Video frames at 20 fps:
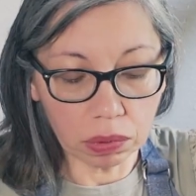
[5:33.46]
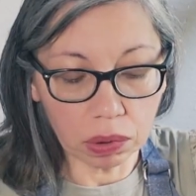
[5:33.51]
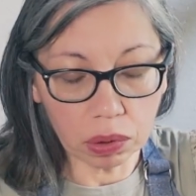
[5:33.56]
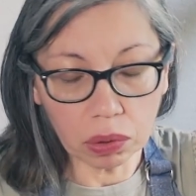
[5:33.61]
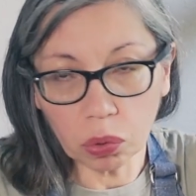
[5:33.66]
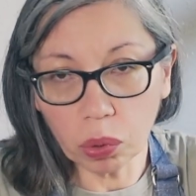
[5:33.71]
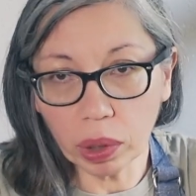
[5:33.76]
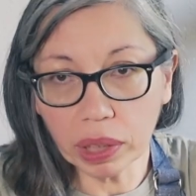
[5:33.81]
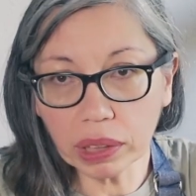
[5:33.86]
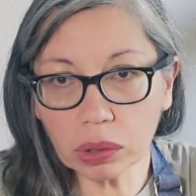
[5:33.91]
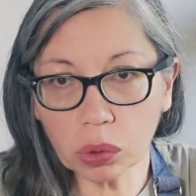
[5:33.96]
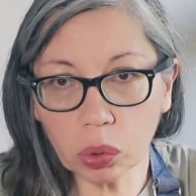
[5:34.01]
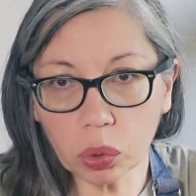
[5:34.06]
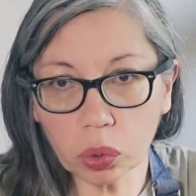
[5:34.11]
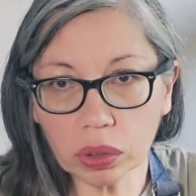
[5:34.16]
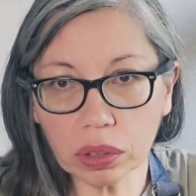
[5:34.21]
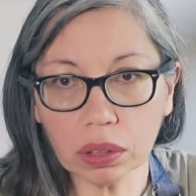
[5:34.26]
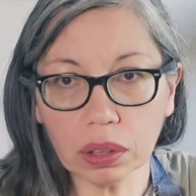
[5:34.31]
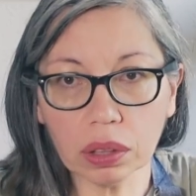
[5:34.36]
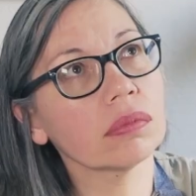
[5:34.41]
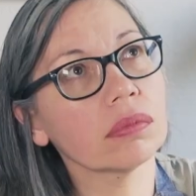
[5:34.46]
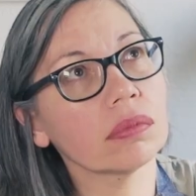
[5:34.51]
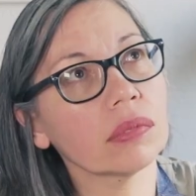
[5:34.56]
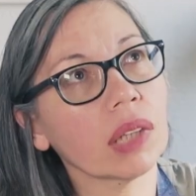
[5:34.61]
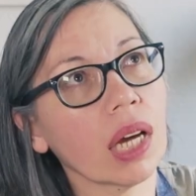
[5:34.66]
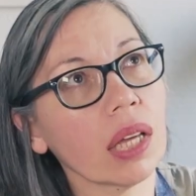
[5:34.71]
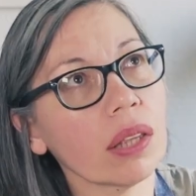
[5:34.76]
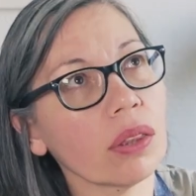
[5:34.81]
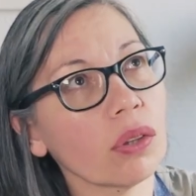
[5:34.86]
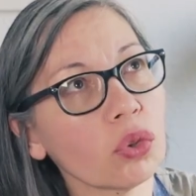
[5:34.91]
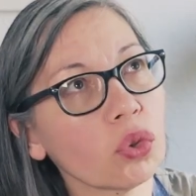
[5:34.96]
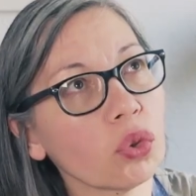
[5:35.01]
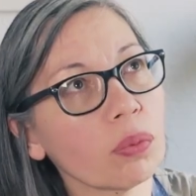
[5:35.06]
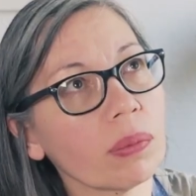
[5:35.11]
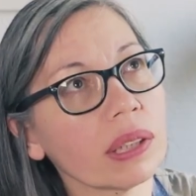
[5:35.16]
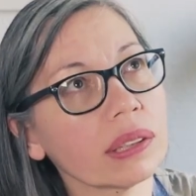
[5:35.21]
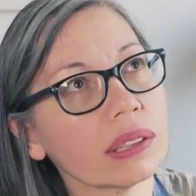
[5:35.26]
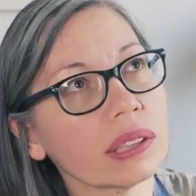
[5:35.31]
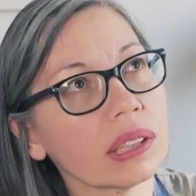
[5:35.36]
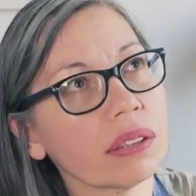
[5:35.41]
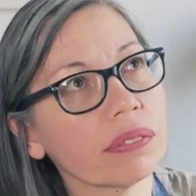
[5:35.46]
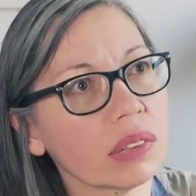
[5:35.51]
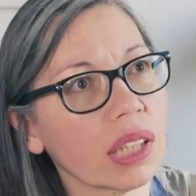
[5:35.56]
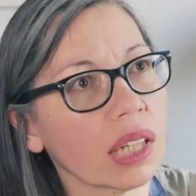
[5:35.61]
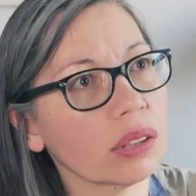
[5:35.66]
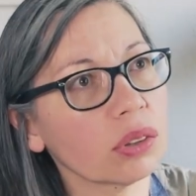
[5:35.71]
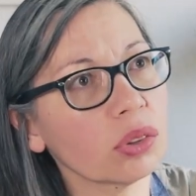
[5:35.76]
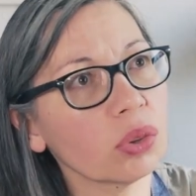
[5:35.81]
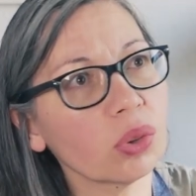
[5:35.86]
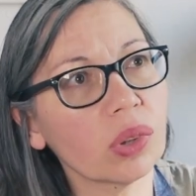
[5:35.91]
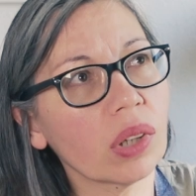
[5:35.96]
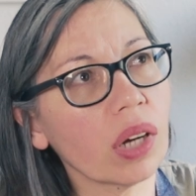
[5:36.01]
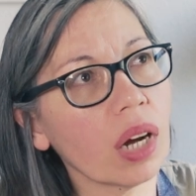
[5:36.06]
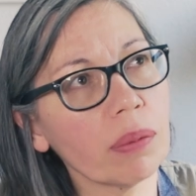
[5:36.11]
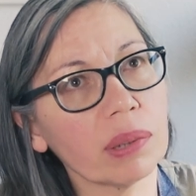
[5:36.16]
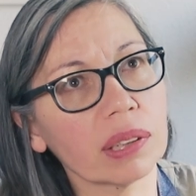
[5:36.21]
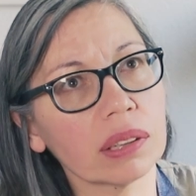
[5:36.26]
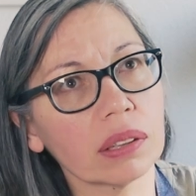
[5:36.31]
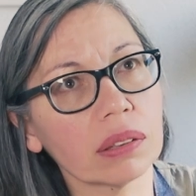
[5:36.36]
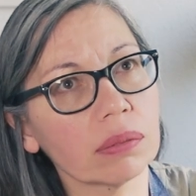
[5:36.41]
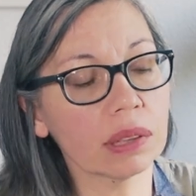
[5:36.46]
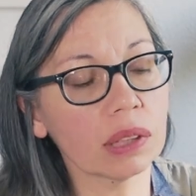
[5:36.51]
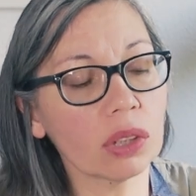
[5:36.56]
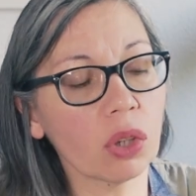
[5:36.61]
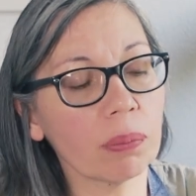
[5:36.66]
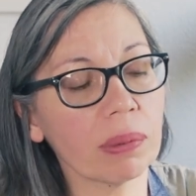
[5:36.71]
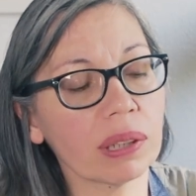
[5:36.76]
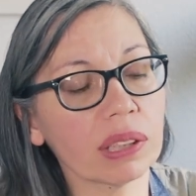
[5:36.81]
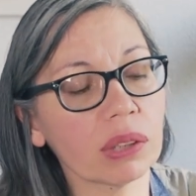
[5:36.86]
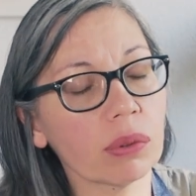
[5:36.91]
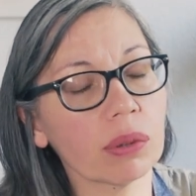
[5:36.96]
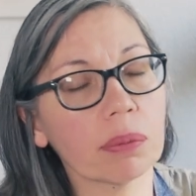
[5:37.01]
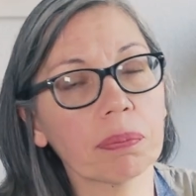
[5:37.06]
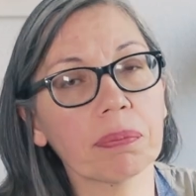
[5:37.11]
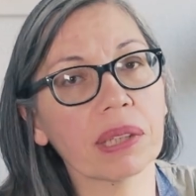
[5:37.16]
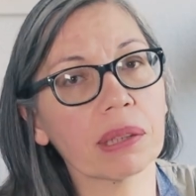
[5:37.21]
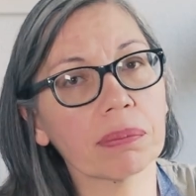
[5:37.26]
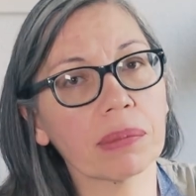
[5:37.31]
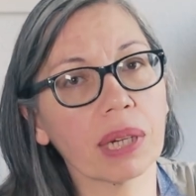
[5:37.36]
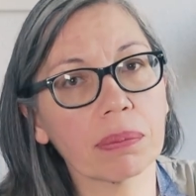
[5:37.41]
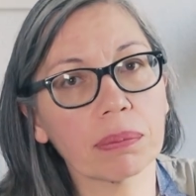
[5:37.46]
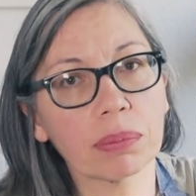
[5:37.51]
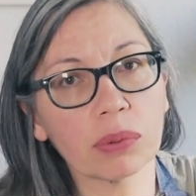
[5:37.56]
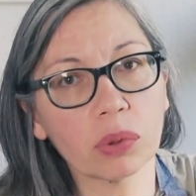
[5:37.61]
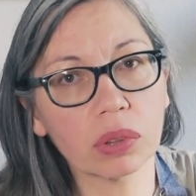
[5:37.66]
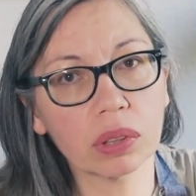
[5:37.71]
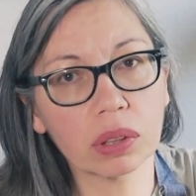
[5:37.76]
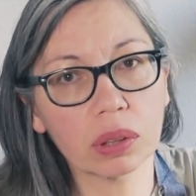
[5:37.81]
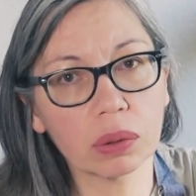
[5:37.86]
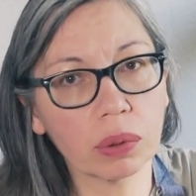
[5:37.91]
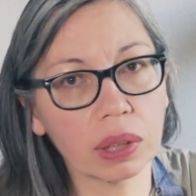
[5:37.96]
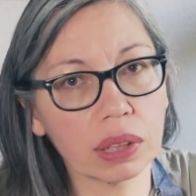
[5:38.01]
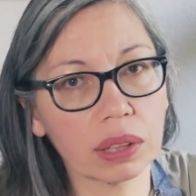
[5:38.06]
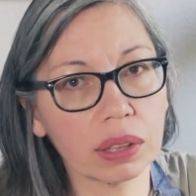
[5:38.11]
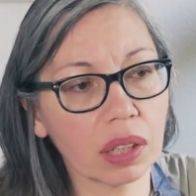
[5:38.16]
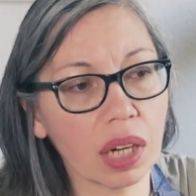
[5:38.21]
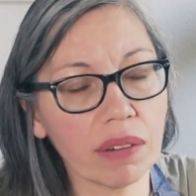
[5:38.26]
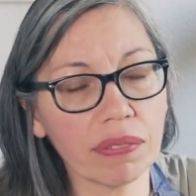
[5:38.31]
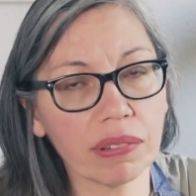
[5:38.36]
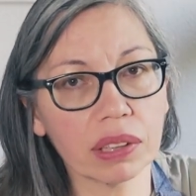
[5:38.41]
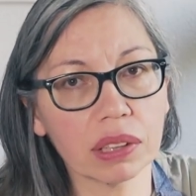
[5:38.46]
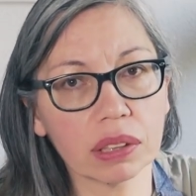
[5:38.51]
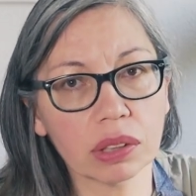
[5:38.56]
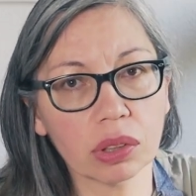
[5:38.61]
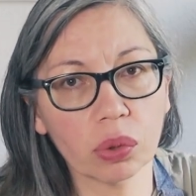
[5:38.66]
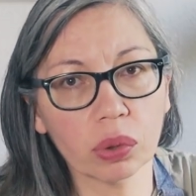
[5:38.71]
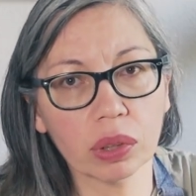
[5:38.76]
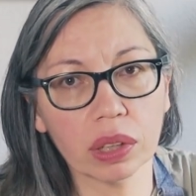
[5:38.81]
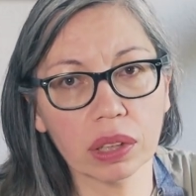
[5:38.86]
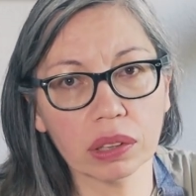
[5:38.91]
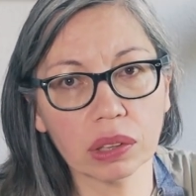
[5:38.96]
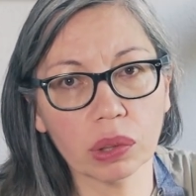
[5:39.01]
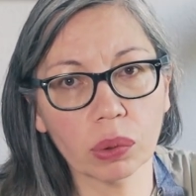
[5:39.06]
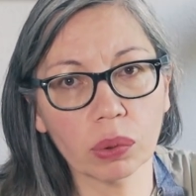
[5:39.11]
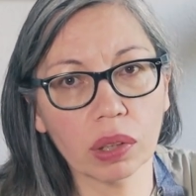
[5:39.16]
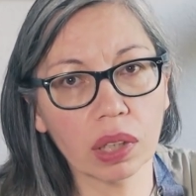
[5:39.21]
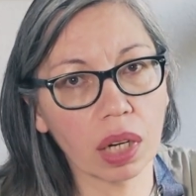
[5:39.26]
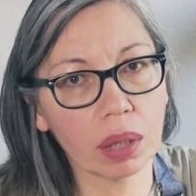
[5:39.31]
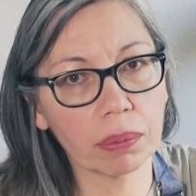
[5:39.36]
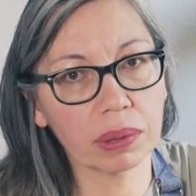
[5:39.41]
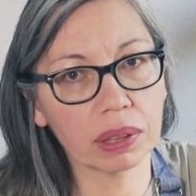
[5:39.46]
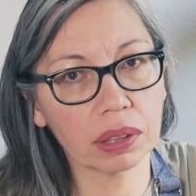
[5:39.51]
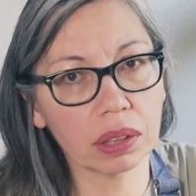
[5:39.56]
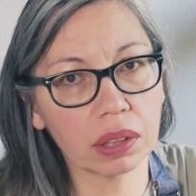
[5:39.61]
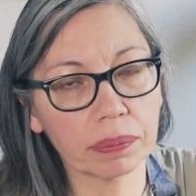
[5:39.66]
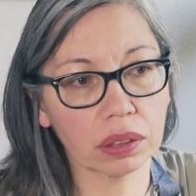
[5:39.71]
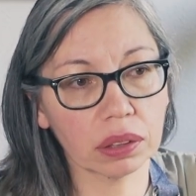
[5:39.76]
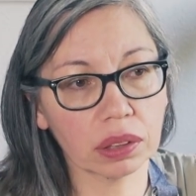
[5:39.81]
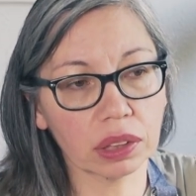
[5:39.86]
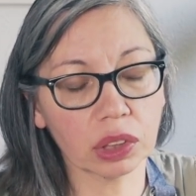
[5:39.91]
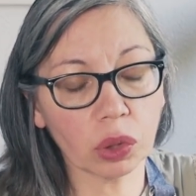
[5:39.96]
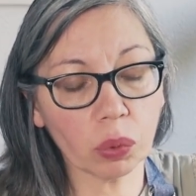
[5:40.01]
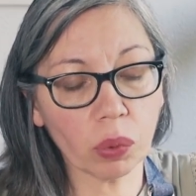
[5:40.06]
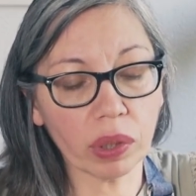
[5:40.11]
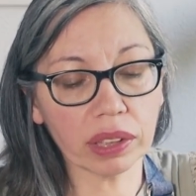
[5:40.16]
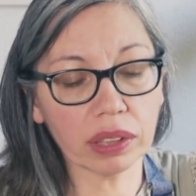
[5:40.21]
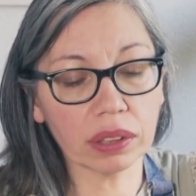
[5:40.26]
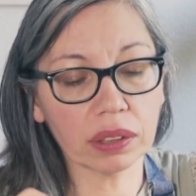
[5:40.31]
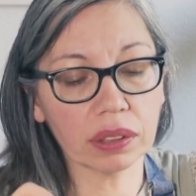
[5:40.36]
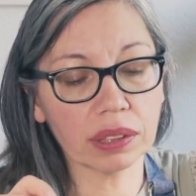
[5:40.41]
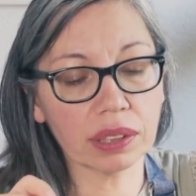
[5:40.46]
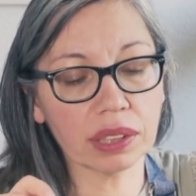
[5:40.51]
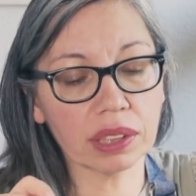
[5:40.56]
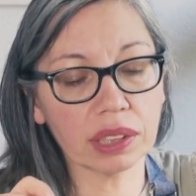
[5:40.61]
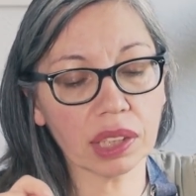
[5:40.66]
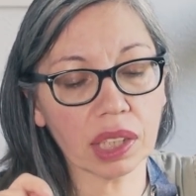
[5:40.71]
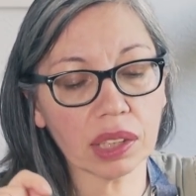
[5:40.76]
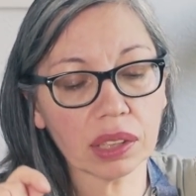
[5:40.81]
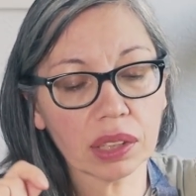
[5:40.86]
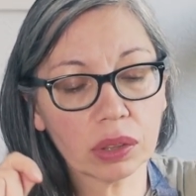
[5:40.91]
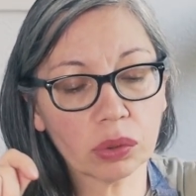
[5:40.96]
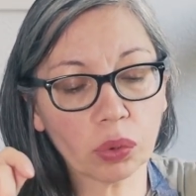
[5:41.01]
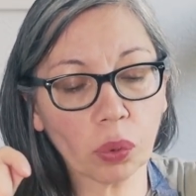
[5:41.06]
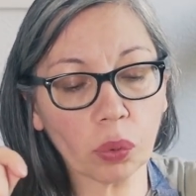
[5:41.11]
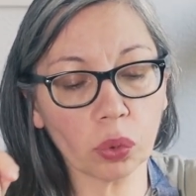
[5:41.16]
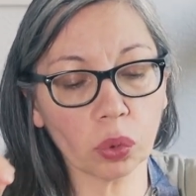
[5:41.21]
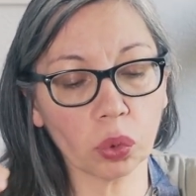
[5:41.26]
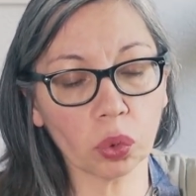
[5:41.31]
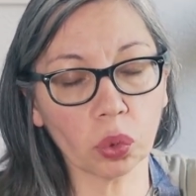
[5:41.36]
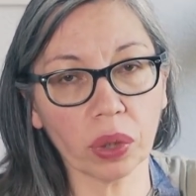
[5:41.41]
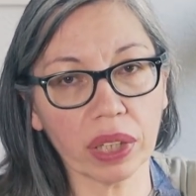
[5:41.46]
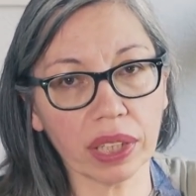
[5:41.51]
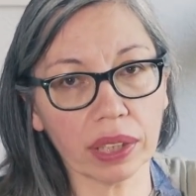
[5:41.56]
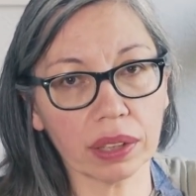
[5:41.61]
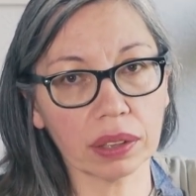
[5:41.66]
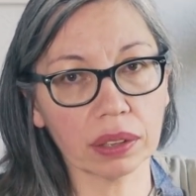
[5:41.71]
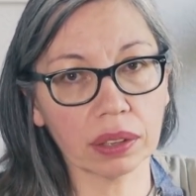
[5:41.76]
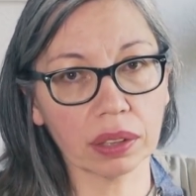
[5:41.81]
quite good, I thought to myself, they are too common. Nobody will pick my book when the cover is looking so common. So I started to tweak.